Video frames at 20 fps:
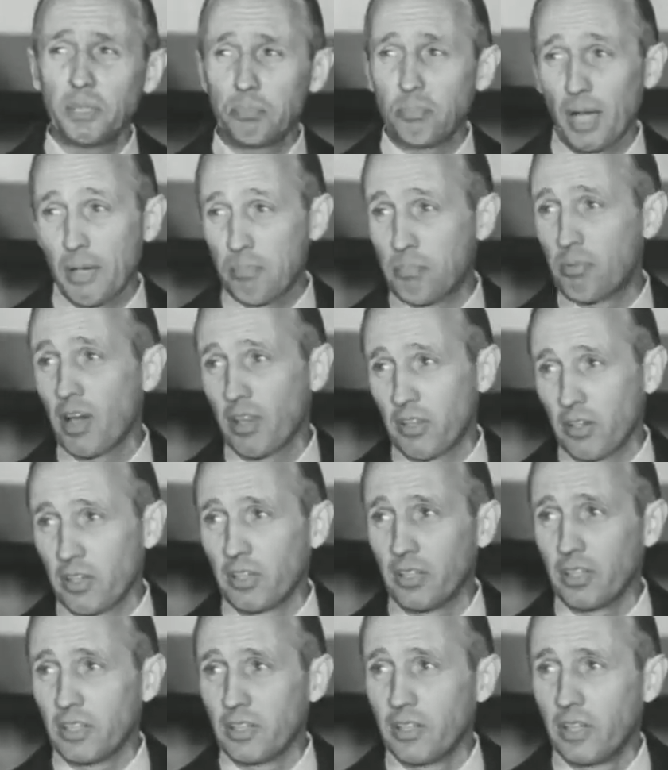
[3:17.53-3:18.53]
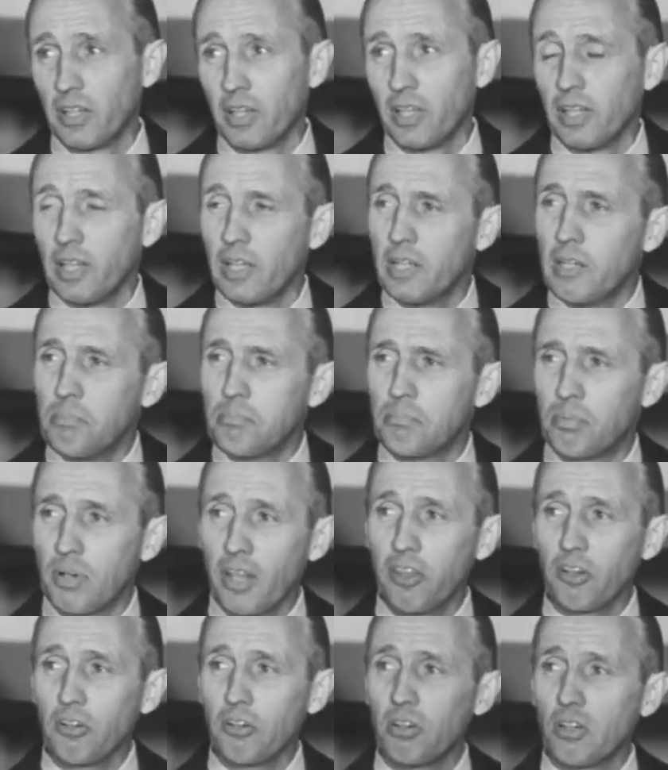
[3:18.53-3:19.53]
by brotherhood?
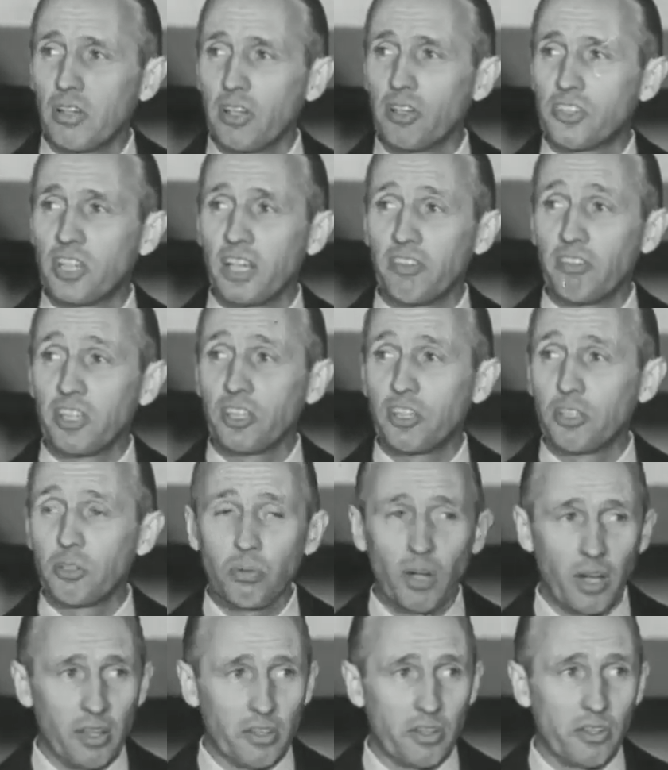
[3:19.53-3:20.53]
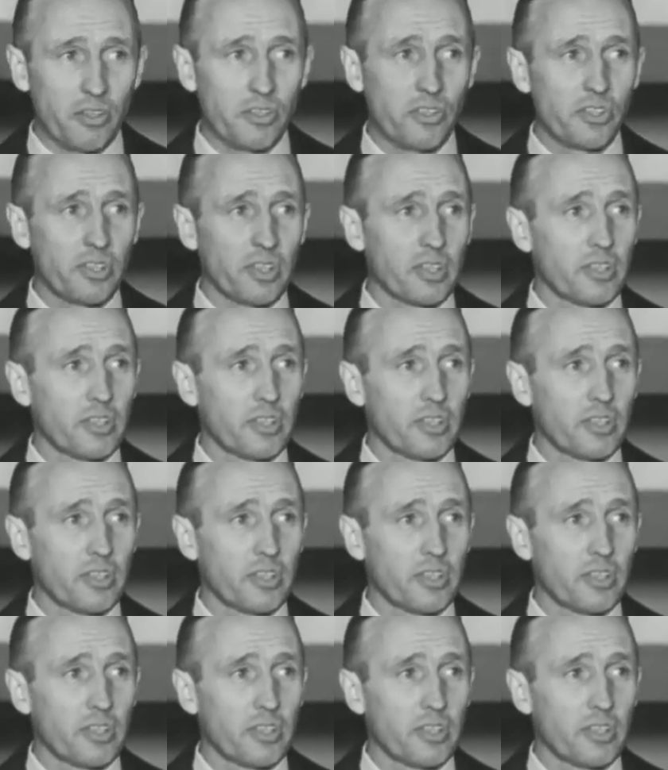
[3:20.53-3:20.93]
Brotherhood is giving to others